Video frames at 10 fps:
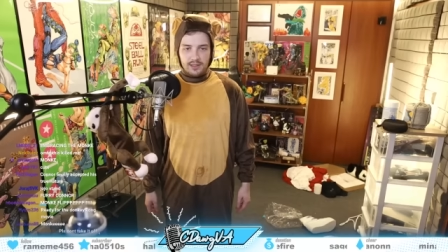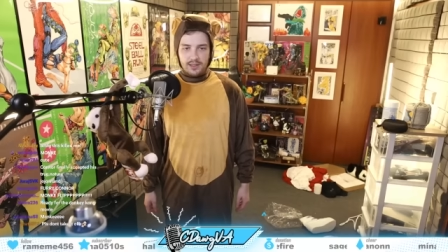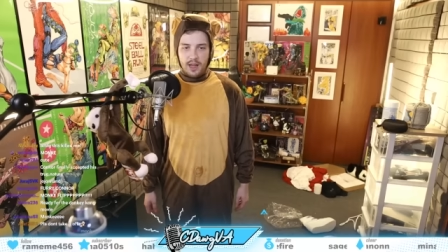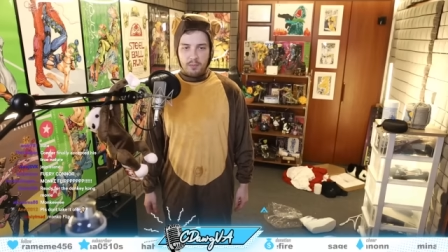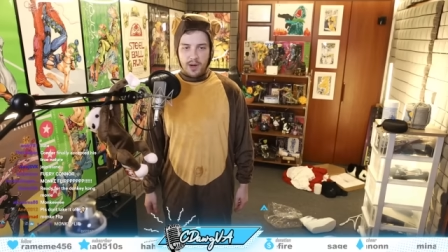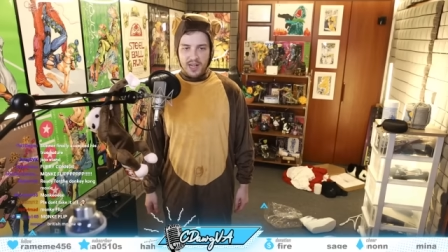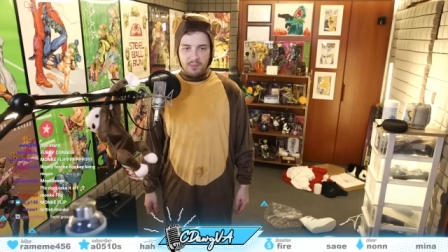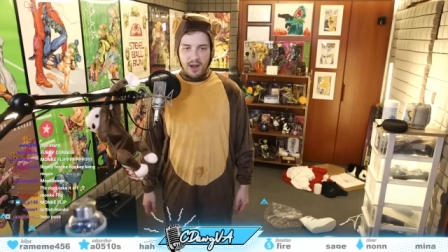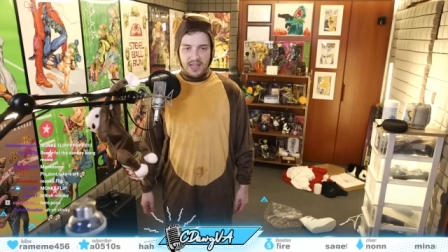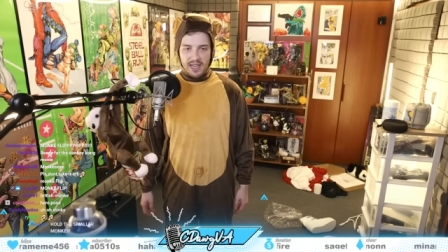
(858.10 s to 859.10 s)
Embrace
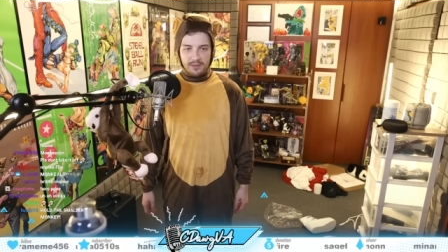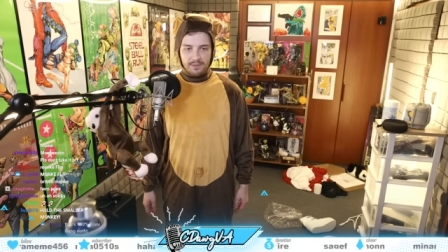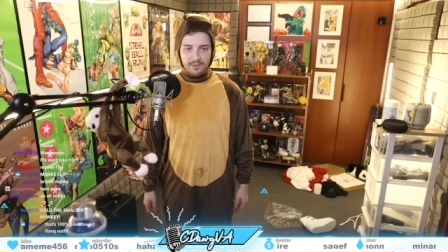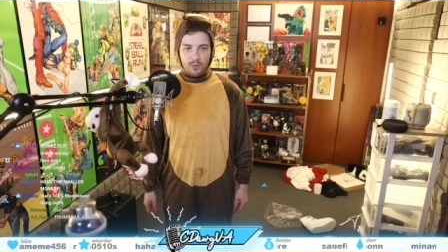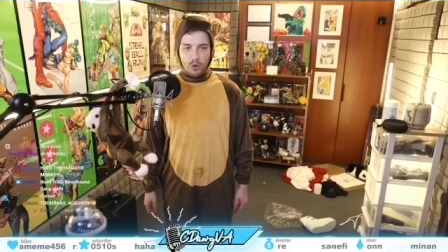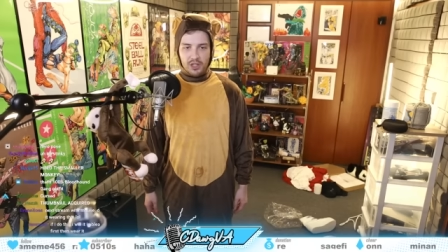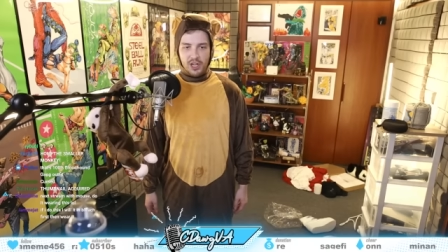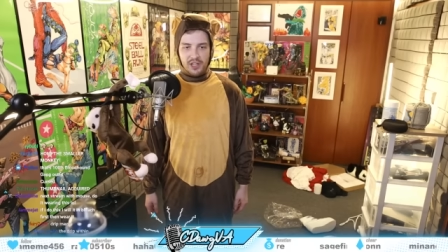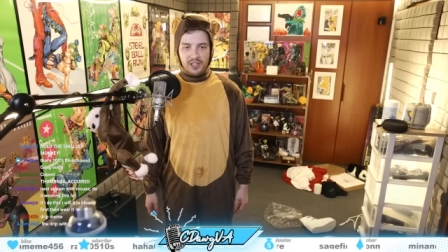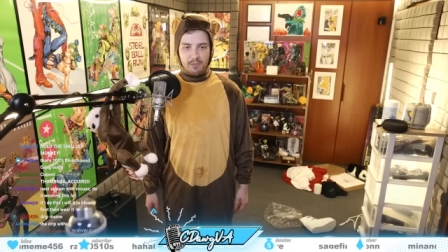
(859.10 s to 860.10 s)
monkey.
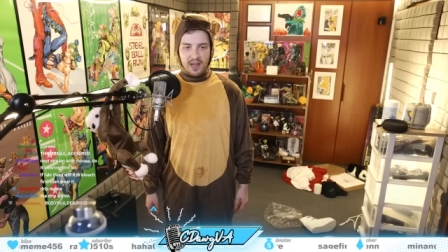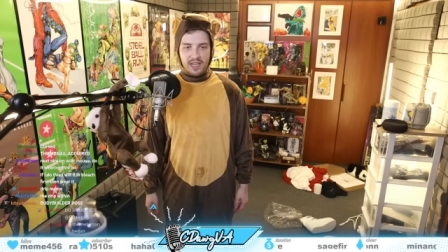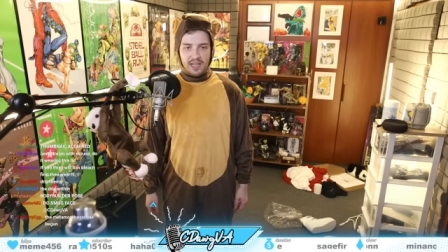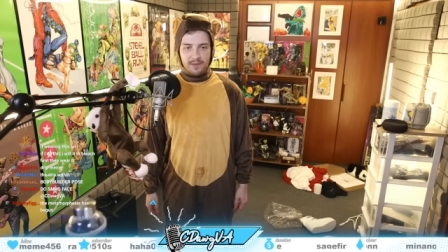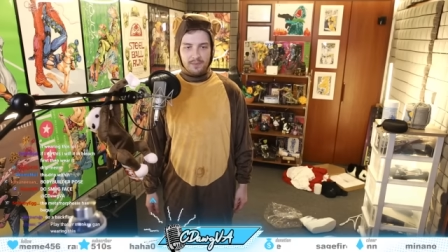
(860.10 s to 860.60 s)
Return to monkey.